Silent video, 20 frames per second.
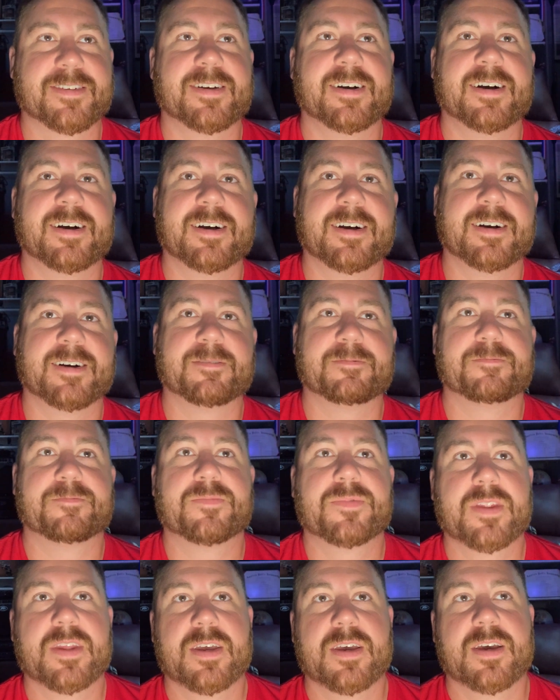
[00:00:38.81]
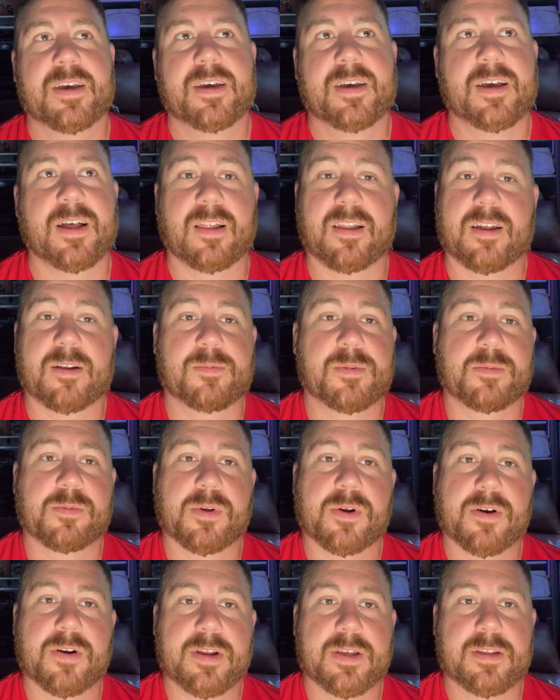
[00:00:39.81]
A lot of people
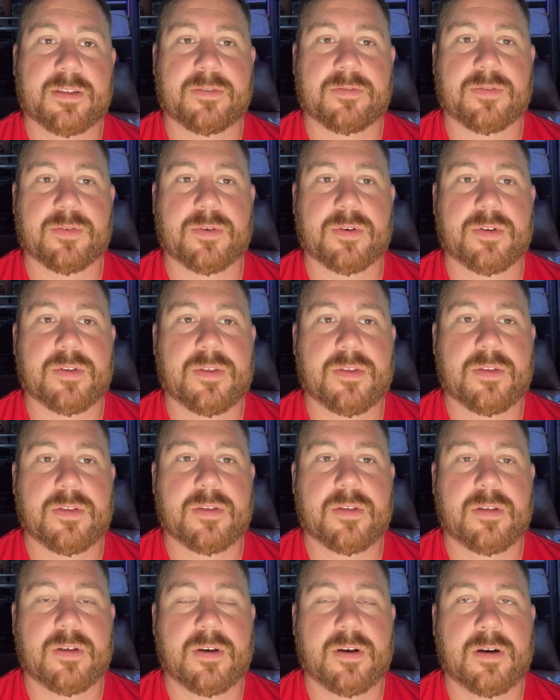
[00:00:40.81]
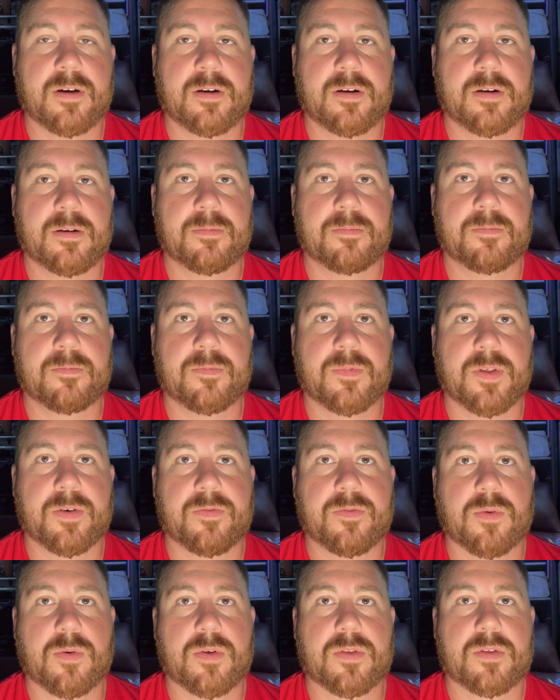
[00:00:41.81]
are already in the fourth. The
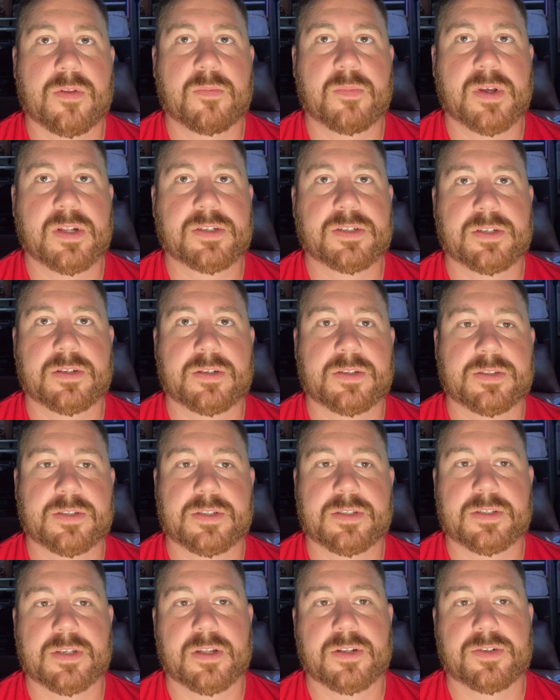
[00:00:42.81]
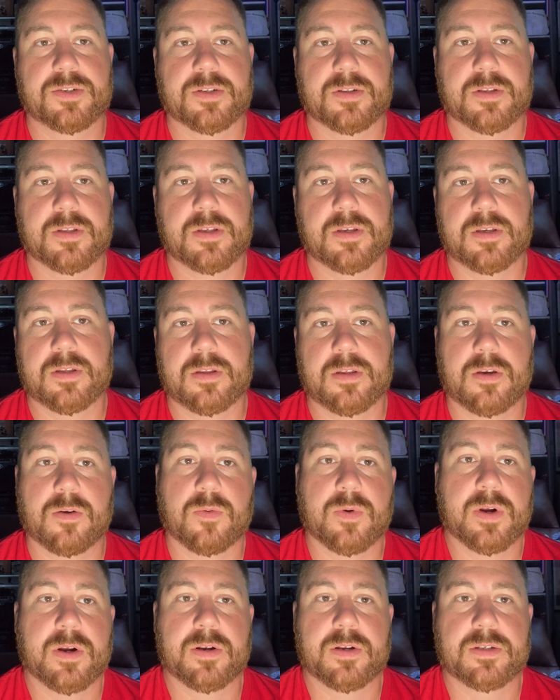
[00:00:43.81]
fourth dimension is essentially the
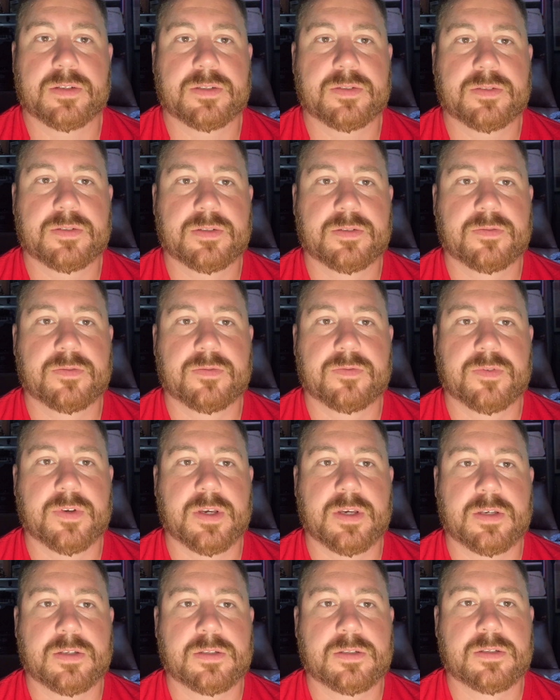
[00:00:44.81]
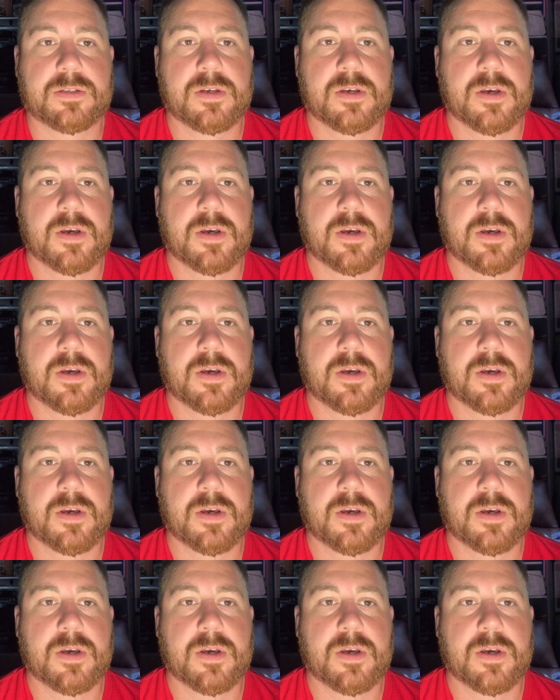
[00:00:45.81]
awareness phase,